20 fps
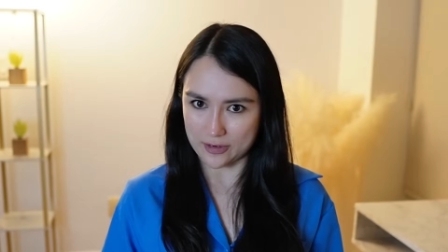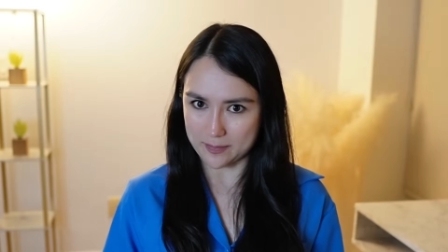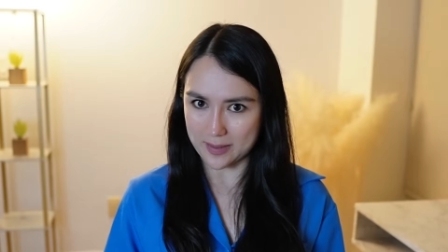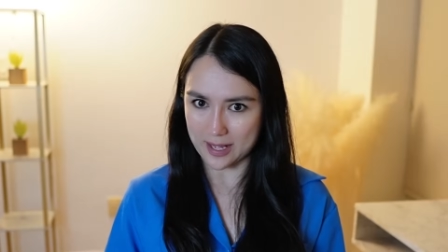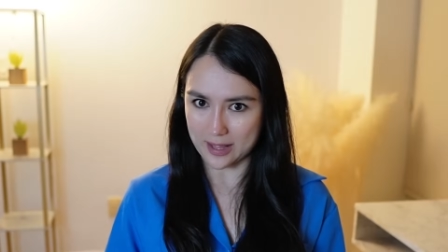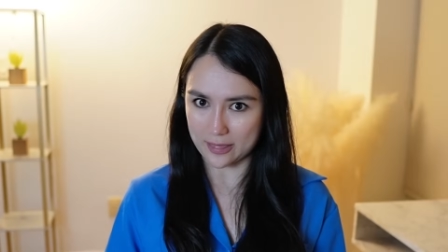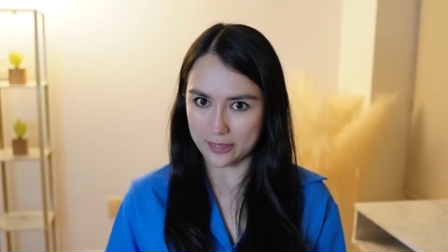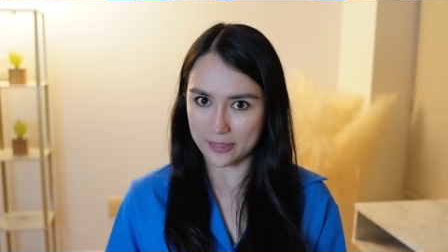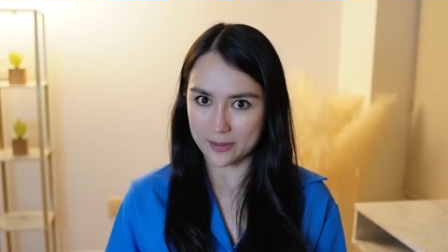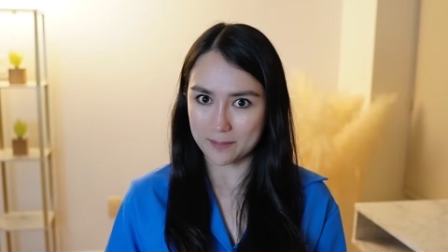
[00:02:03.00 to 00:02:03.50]

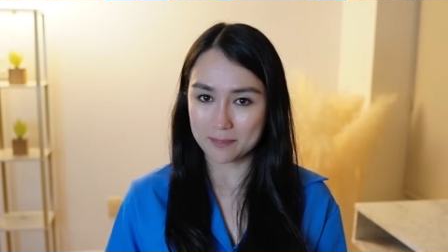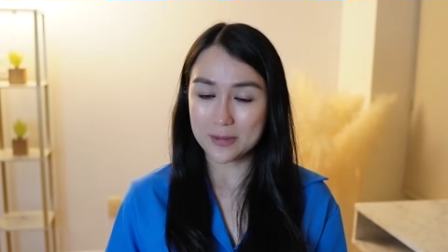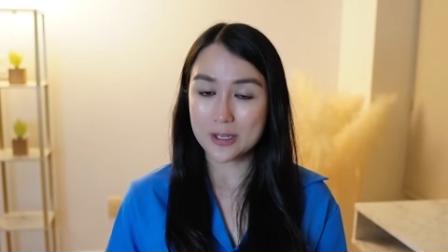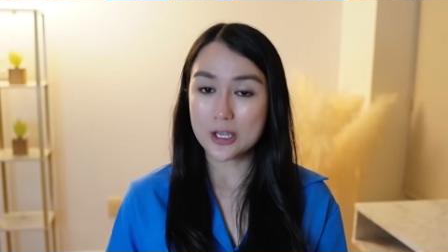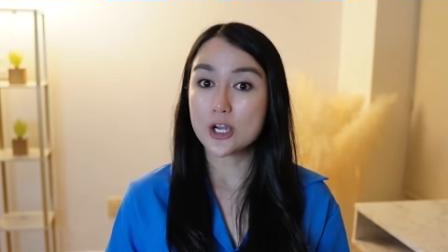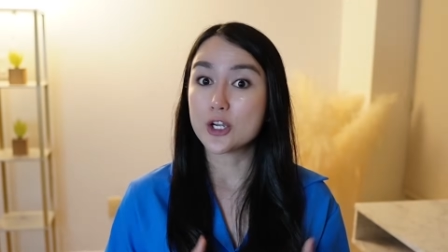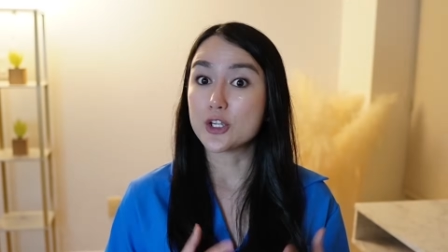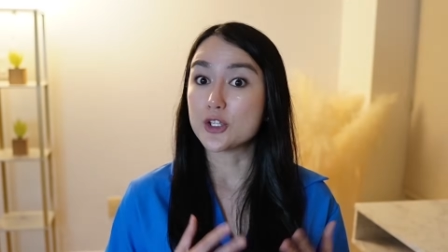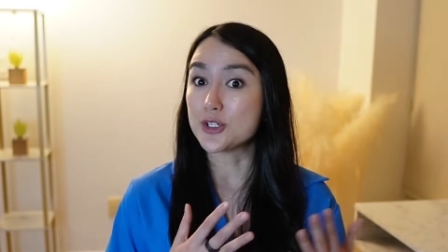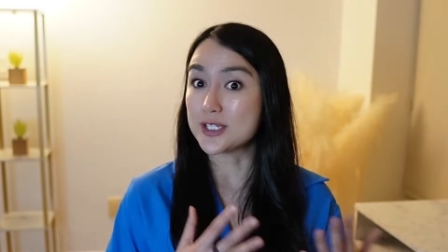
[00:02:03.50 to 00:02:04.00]
month.
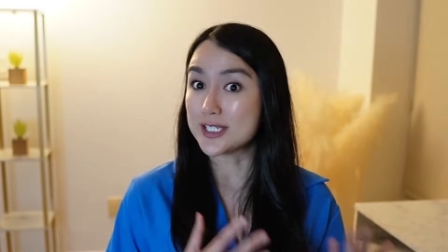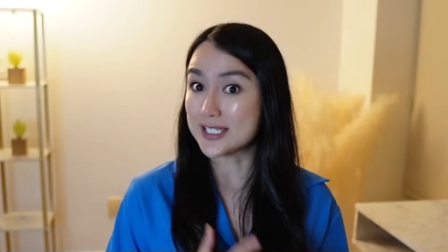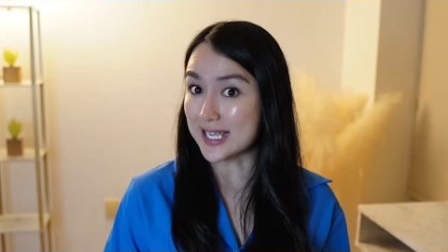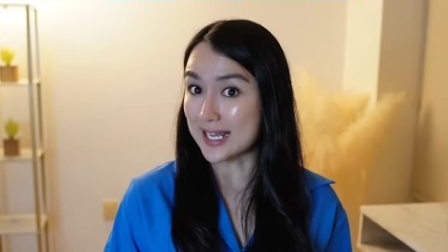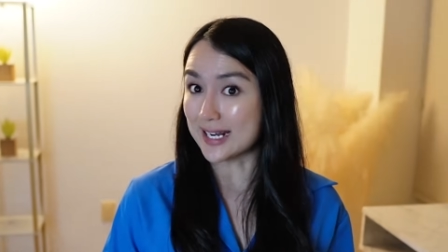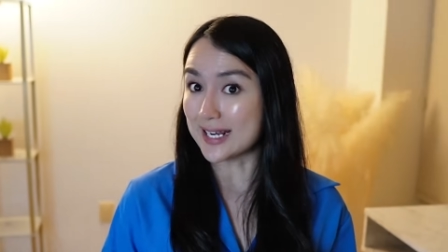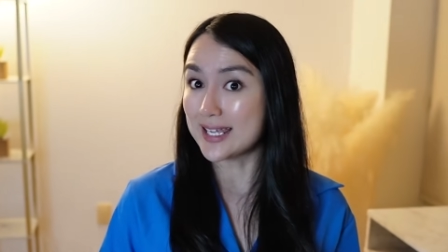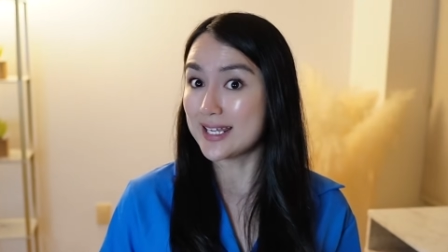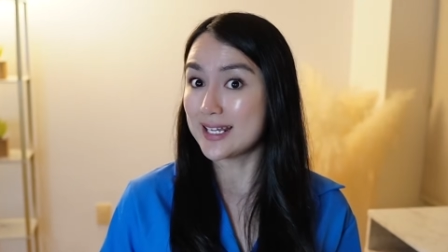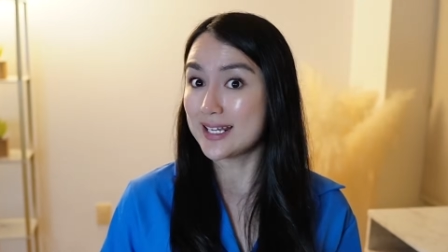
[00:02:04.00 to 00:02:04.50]
You set
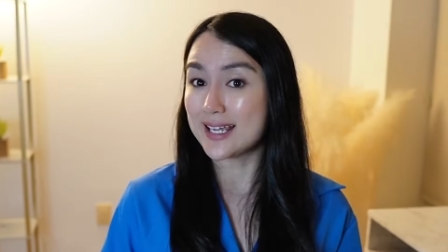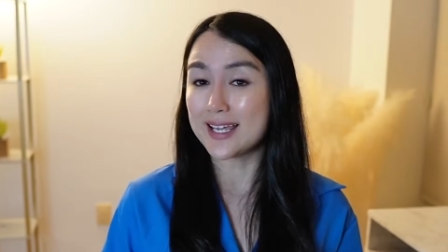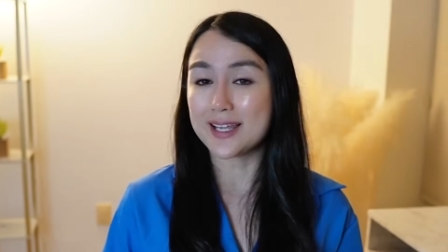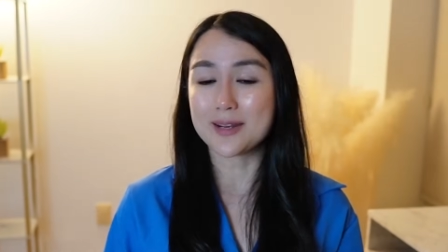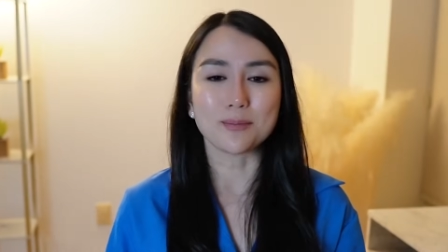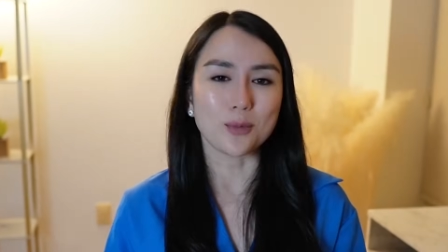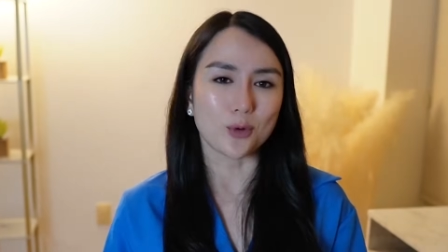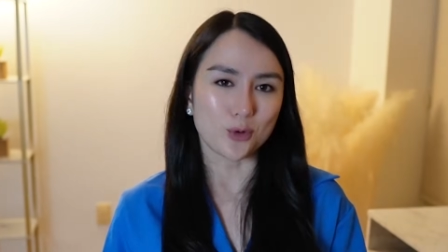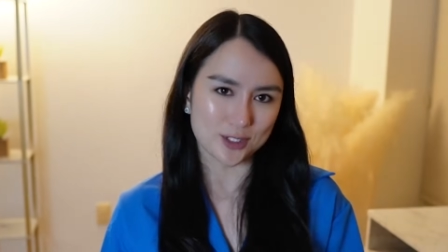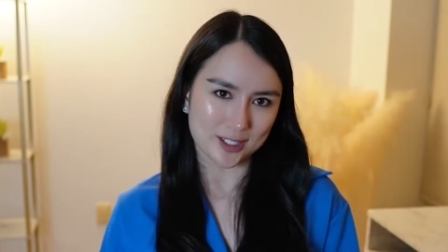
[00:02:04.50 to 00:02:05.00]
it and
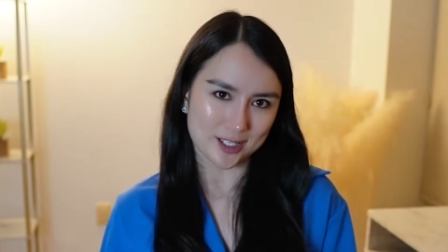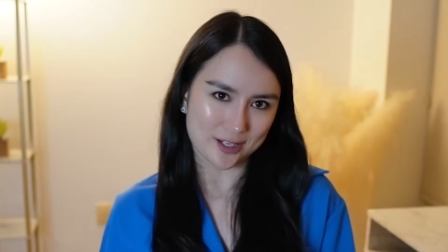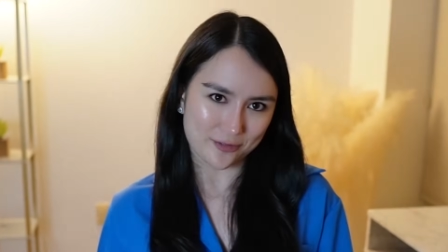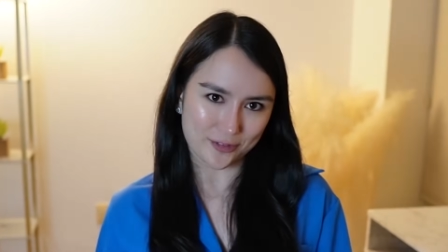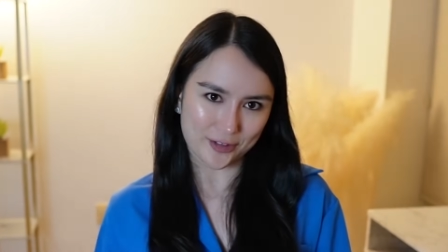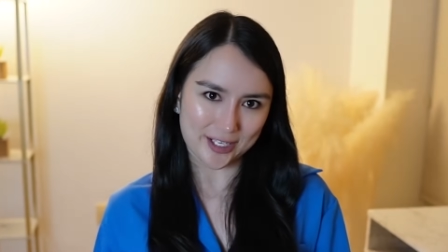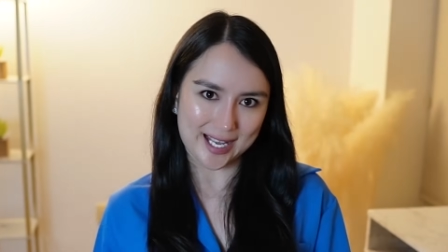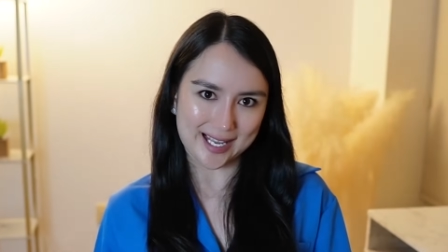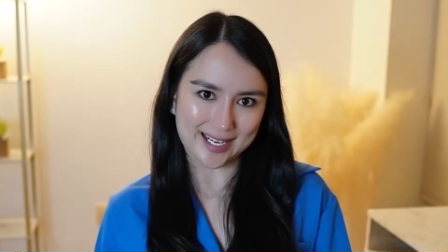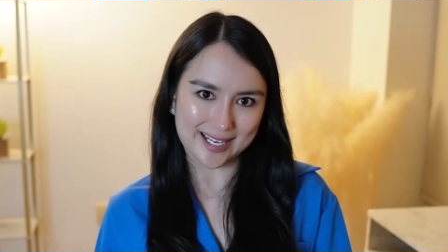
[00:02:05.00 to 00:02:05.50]
mostly
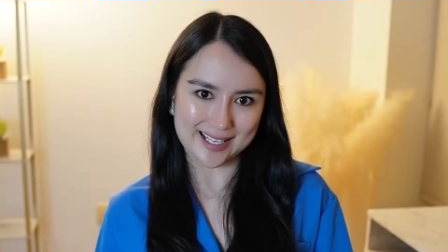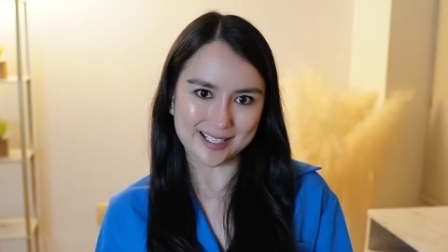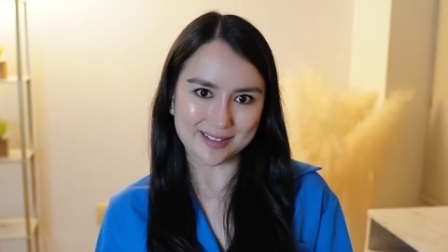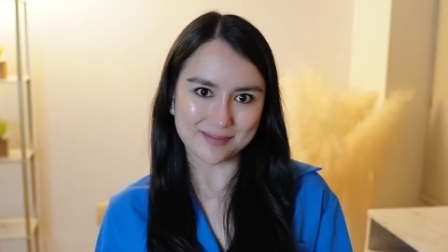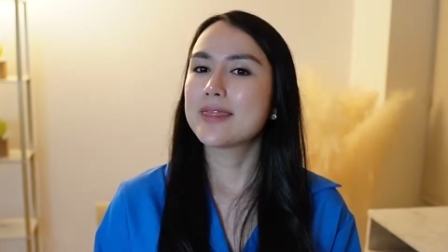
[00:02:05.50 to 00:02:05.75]
forget it.